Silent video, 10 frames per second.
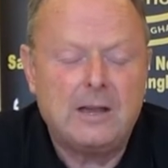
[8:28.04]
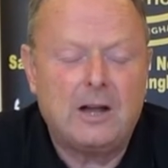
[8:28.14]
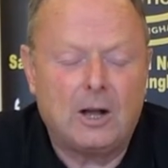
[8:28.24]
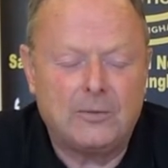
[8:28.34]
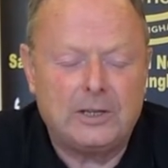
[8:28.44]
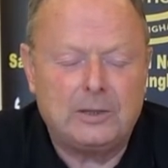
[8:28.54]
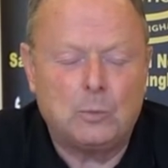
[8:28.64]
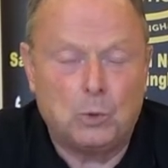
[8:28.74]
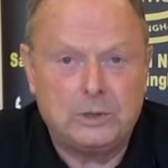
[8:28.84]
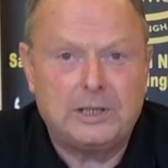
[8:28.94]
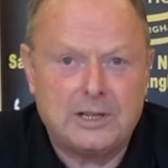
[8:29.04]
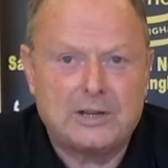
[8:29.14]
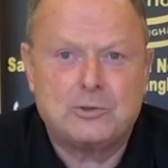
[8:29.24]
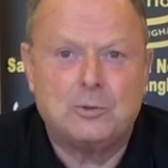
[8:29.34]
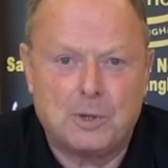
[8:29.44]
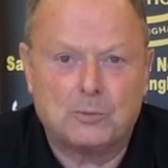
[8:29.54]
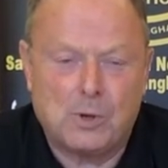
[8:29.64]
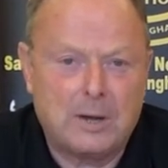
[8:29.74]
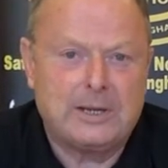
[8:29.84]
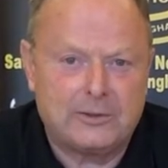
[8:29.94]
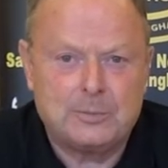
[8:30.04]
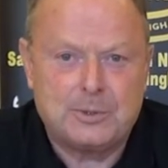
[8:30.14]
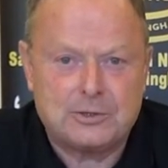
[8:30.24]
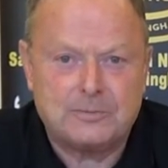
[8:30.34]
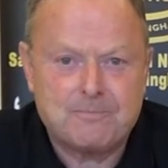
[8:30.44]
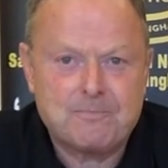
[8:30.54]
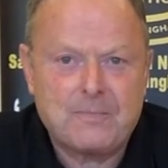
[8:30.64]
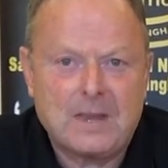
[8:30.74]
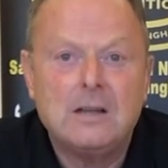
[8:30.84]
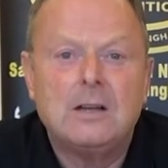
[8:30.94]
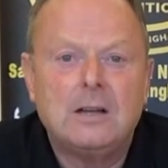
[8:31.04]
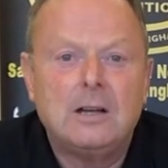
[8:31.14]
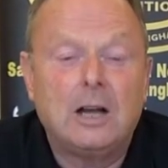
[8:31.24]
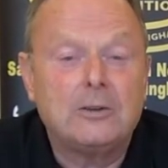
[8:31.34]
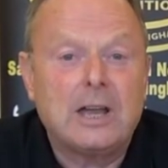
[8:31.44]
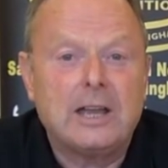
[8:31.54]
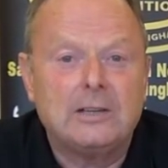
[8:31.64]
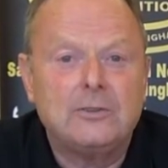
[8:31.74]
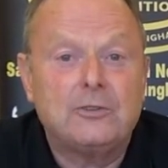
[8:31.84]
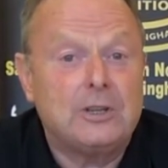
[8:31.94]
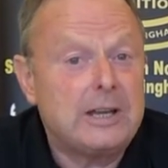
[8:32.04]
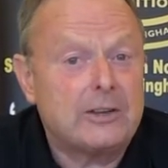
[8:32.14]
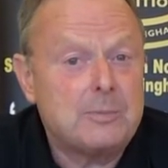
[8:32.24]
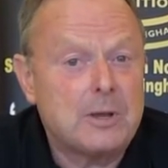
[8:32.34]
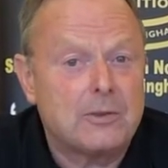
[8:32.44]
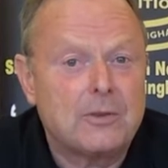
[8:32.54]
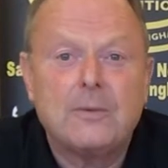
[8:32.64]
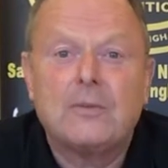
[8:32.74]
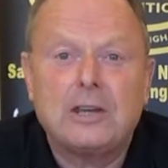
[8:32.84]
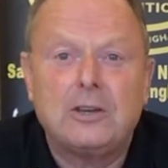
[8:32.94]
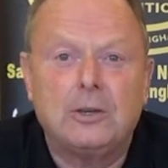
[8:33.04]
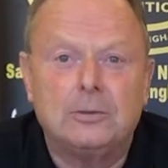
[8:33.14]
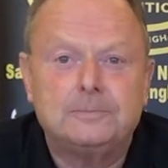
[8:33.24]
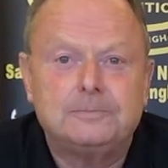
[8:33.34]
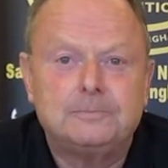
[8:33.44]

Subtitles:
On the Warley National Model Railway Exhibition. Okay, see you next month. Thank you.